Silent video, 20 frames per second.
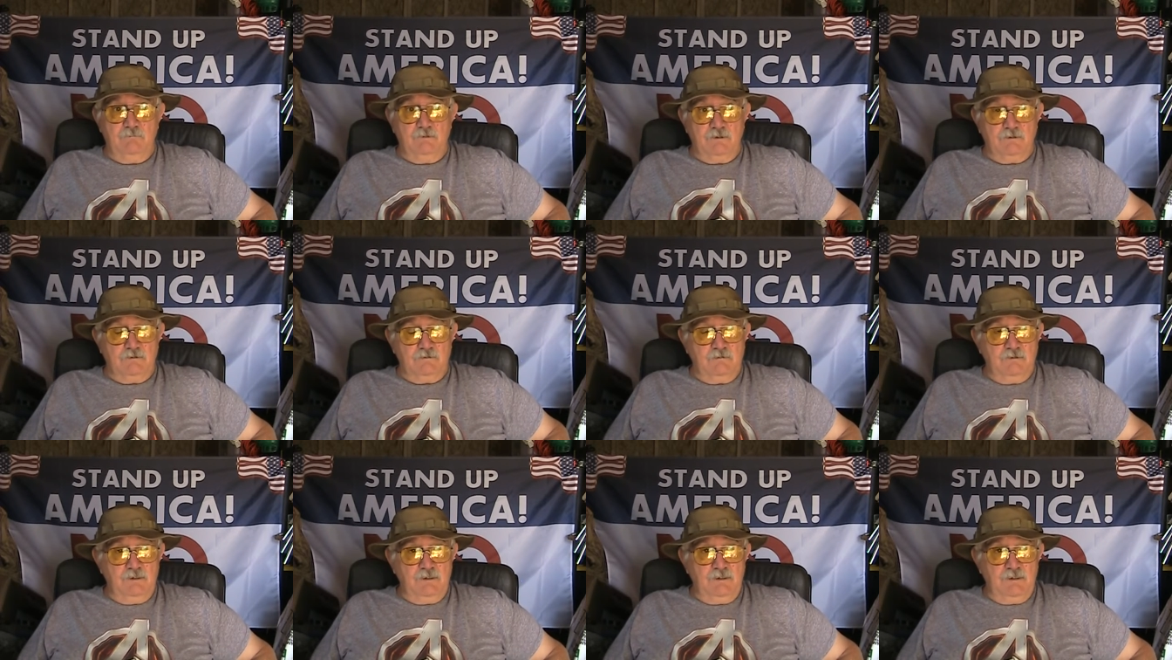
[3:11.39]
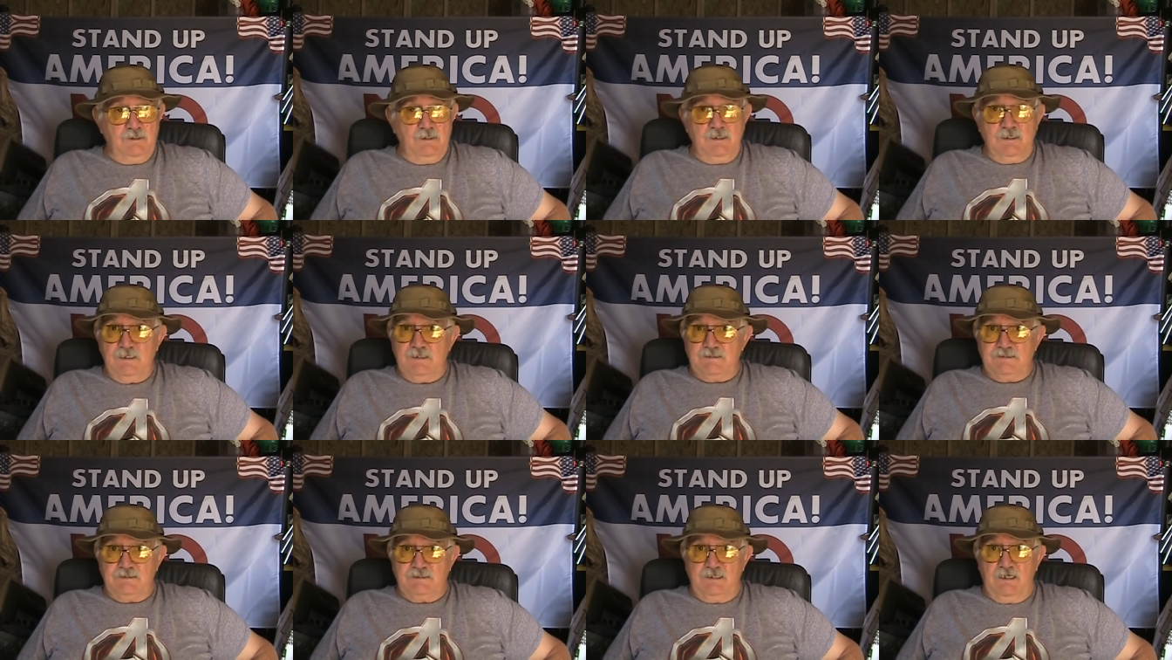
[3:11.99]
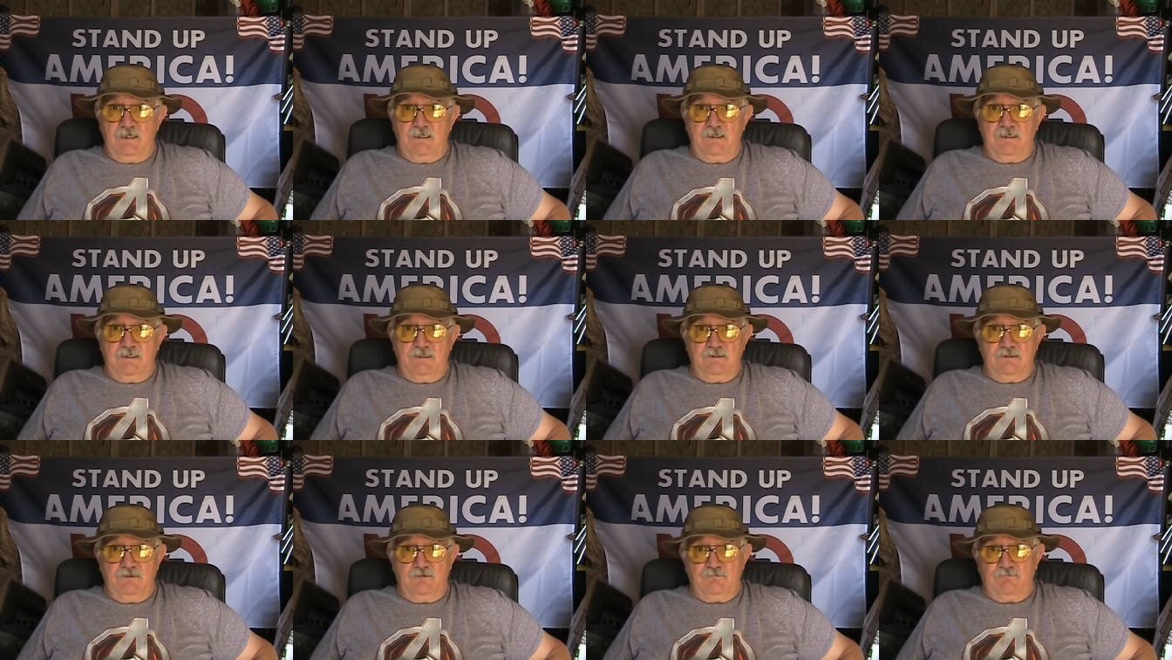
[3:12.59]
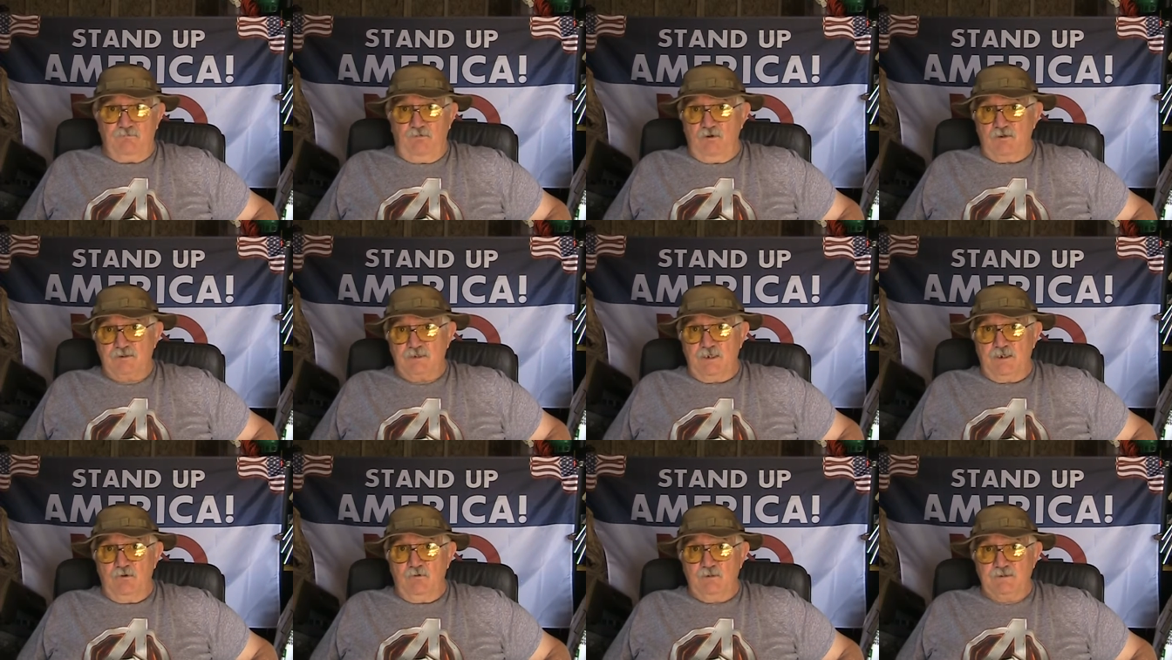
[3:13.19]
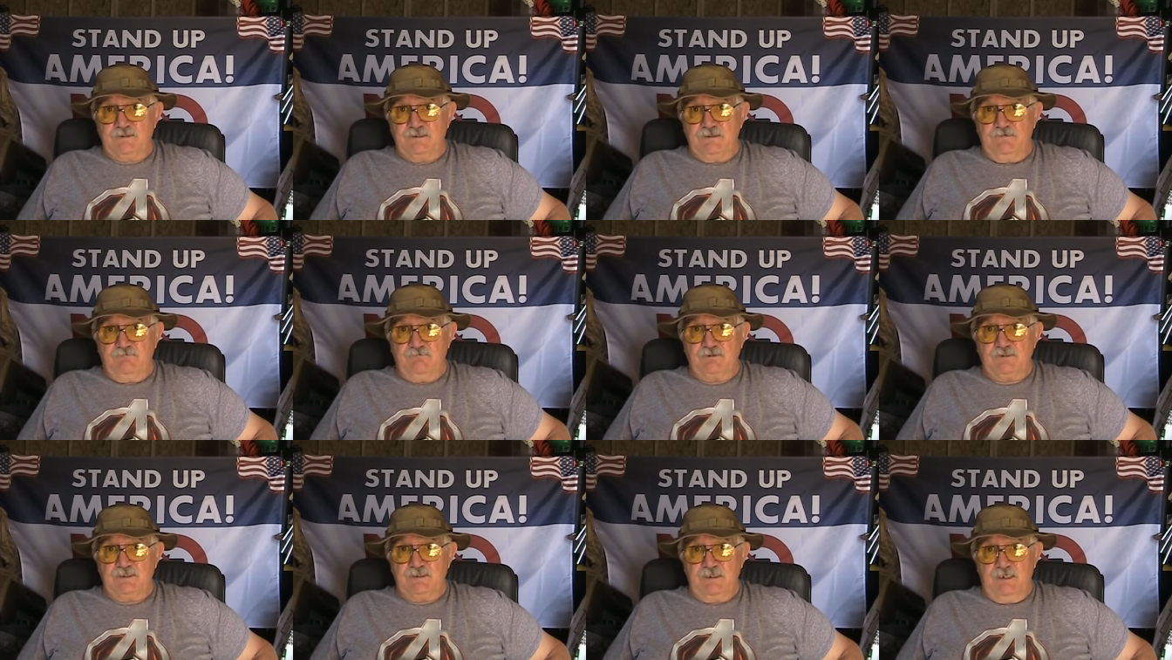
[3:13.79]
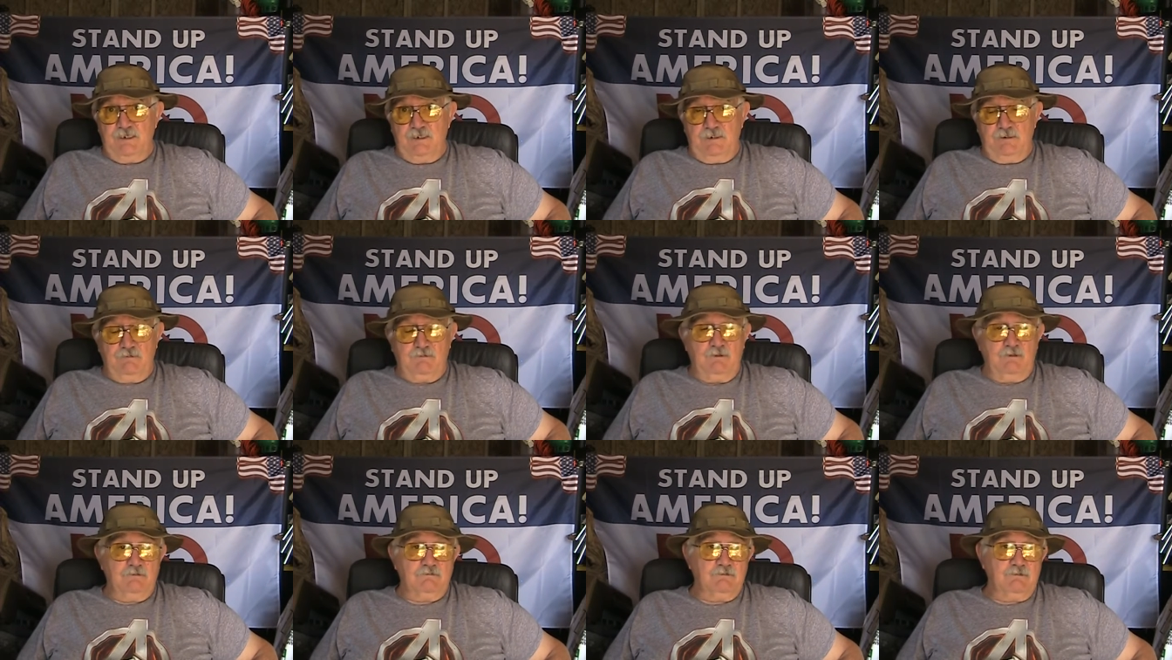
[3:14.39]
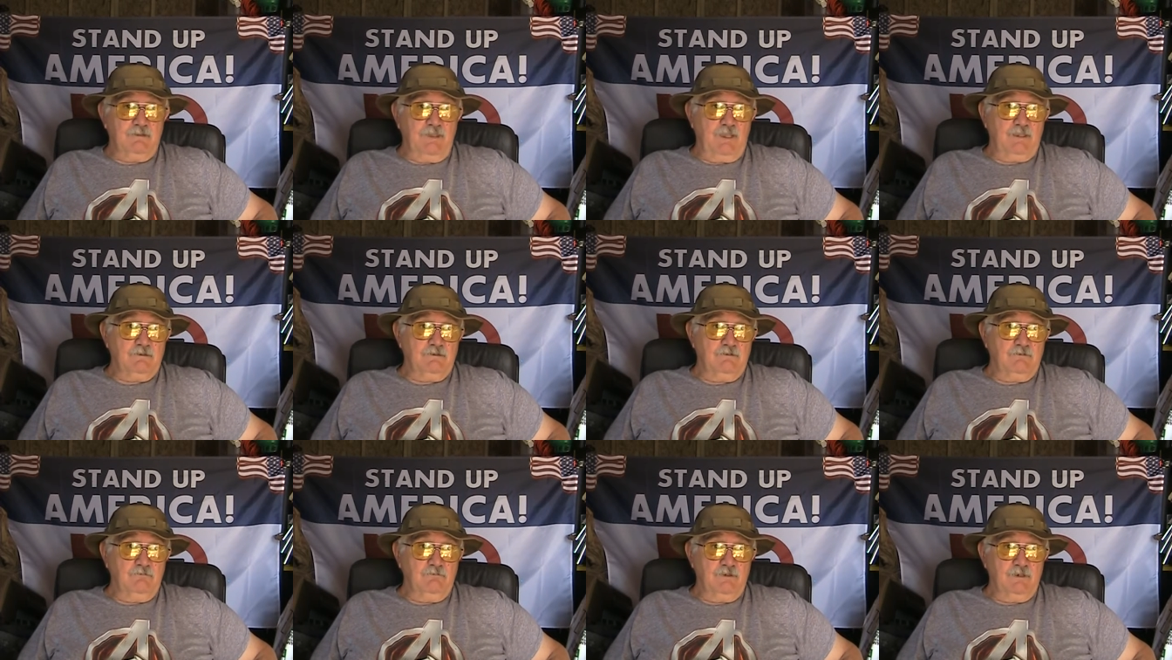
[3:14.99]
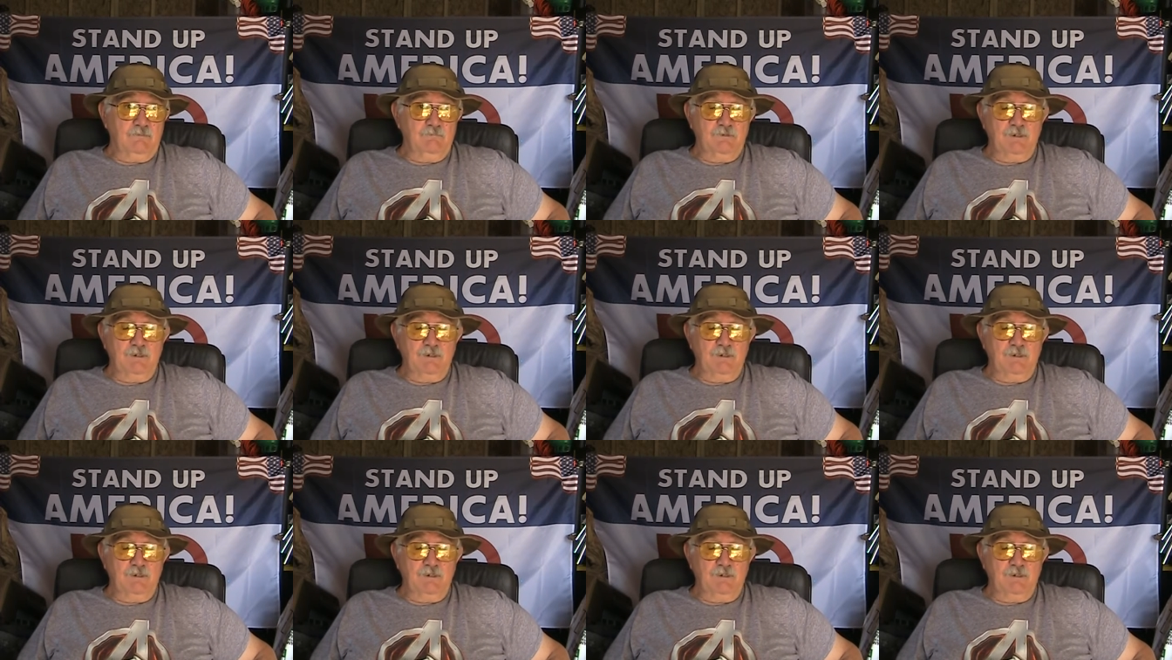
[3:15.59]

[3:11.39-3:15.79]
But he's, you know, as far as I know, he's never said anything to that degree.